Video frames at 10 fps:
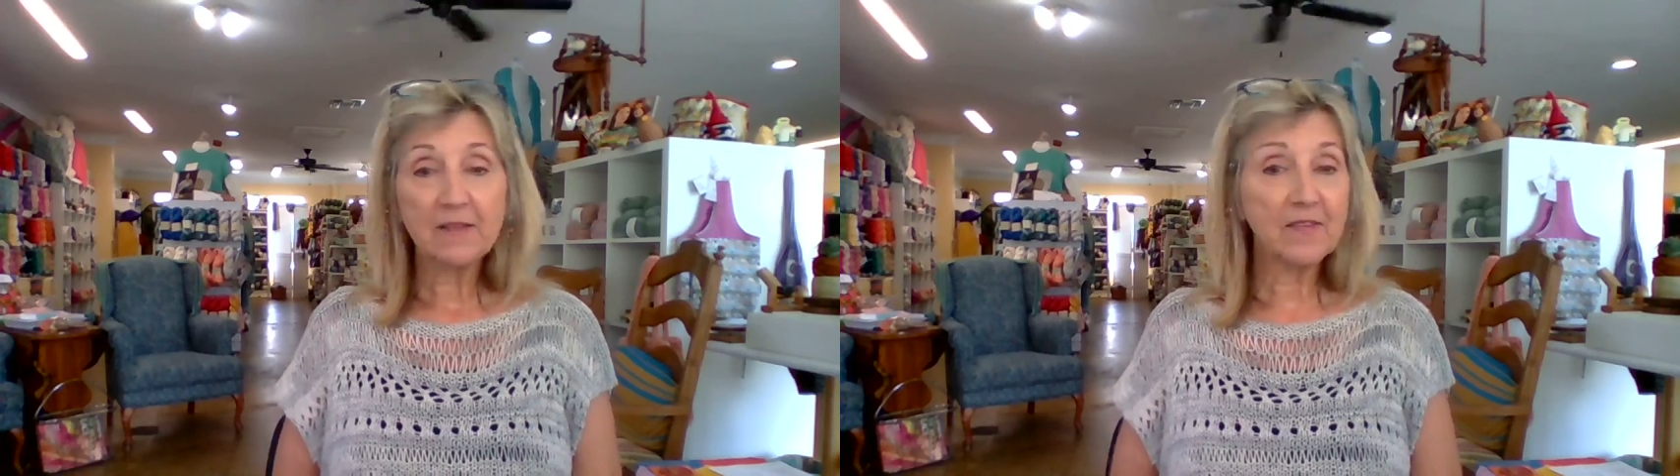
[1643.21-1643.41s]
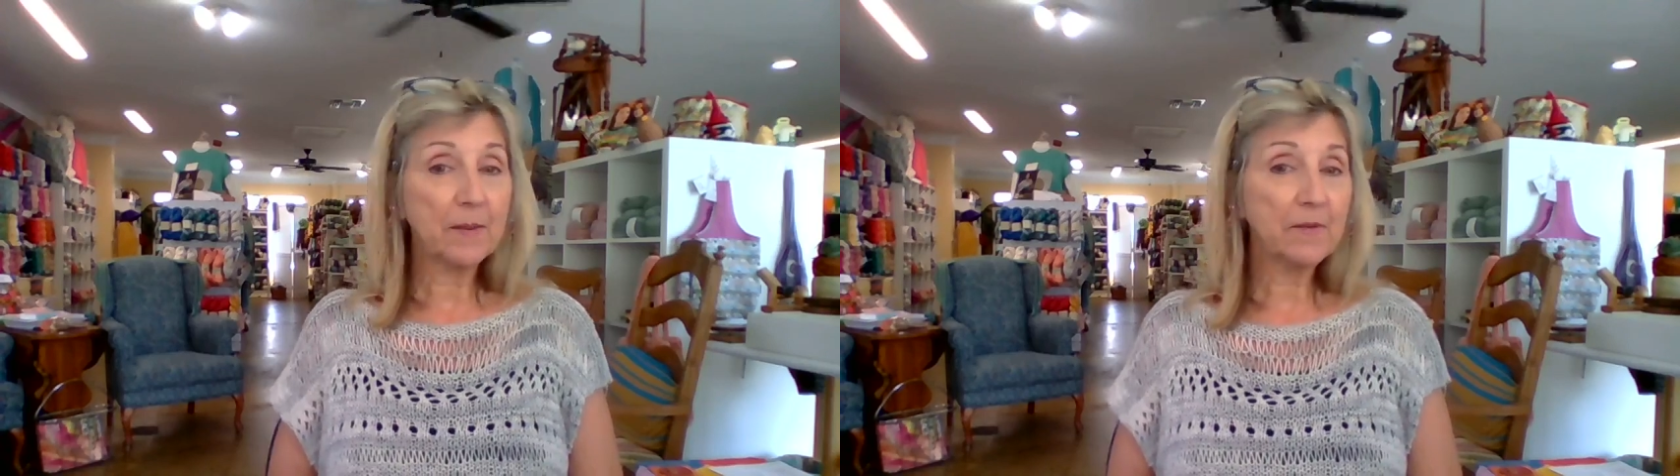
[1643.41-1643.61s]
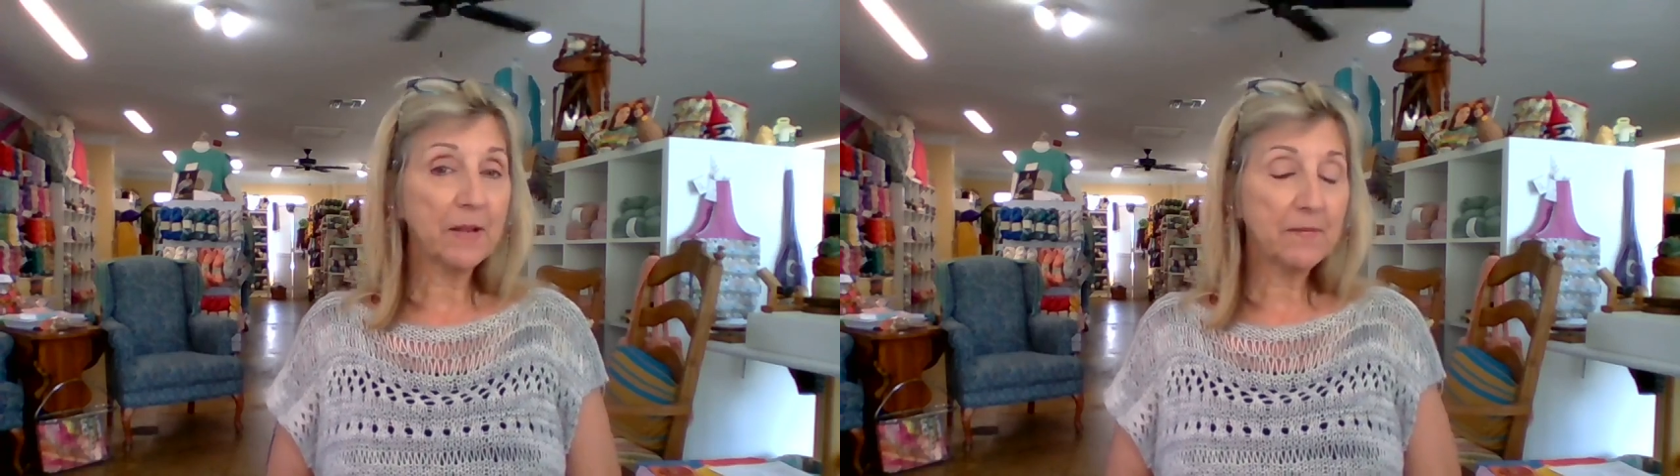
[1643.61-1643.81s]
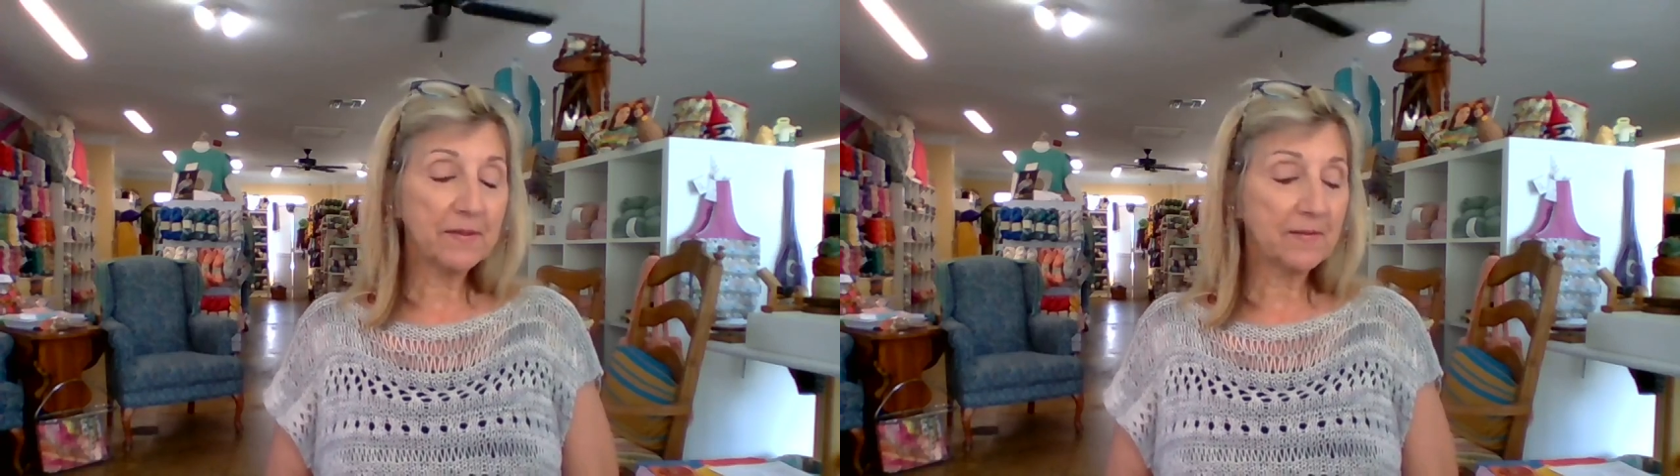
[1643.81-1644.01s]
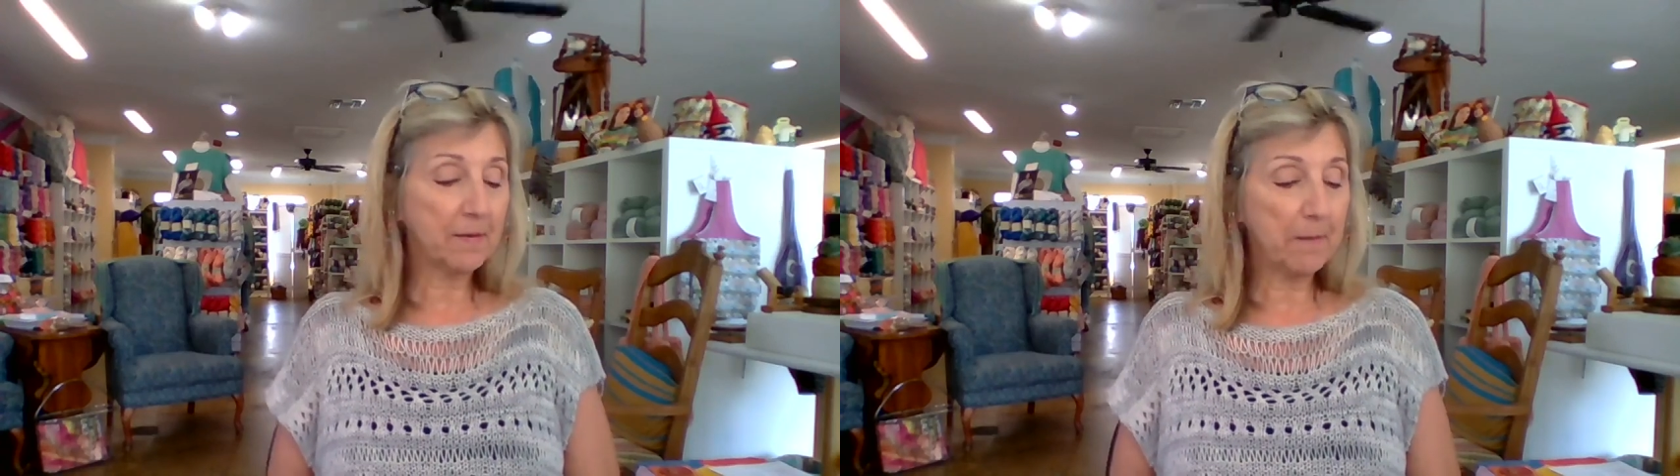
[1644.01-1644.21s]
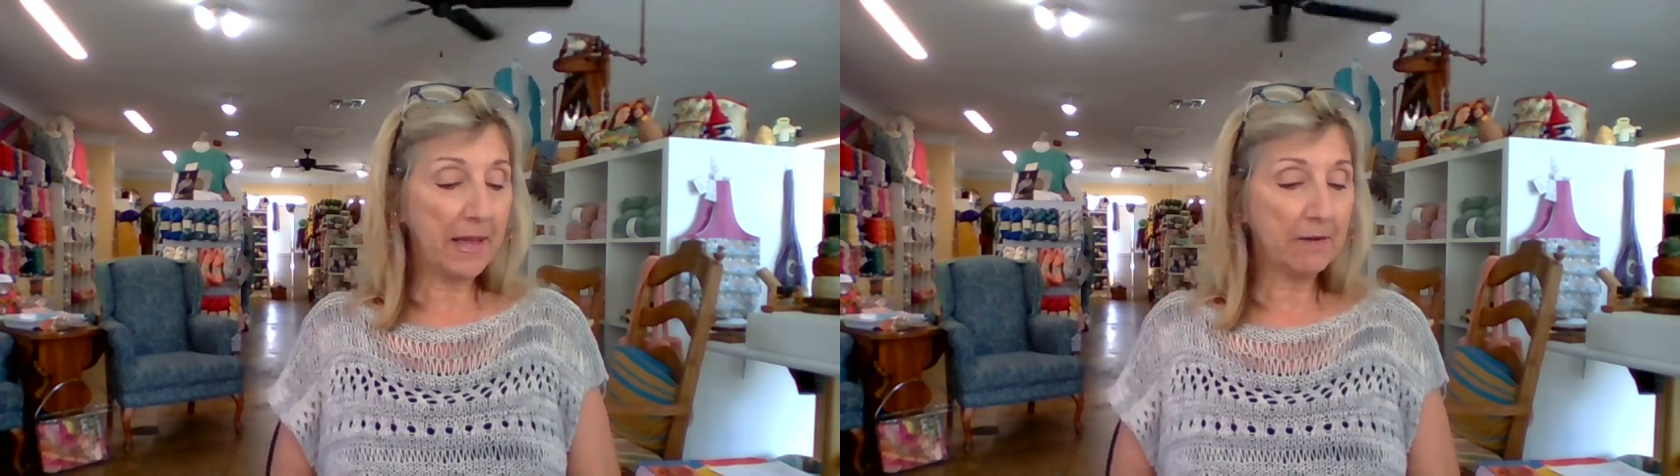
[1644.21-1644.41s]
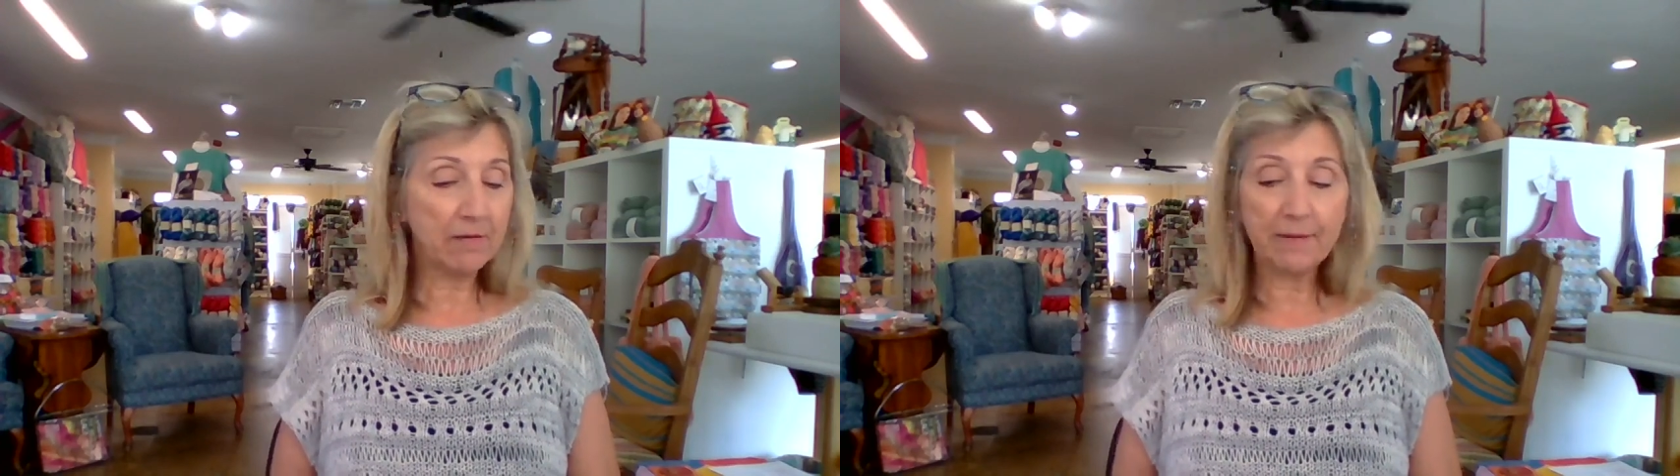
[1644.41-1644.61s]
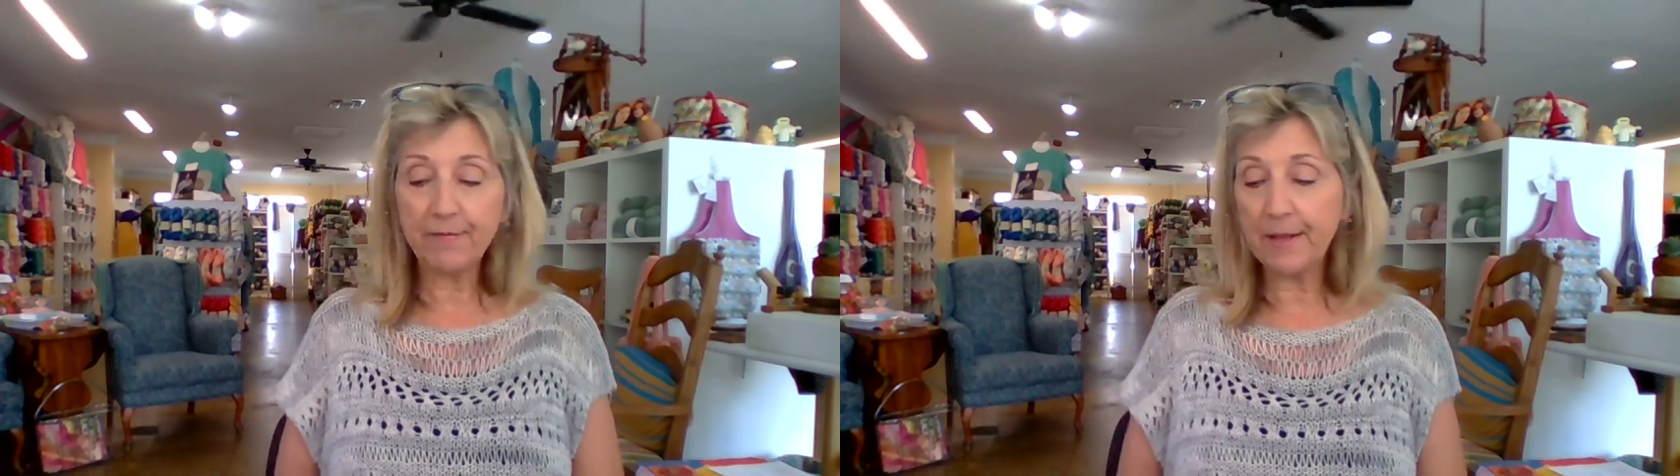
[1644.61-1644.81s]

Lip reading: Sometimes it's a matter of,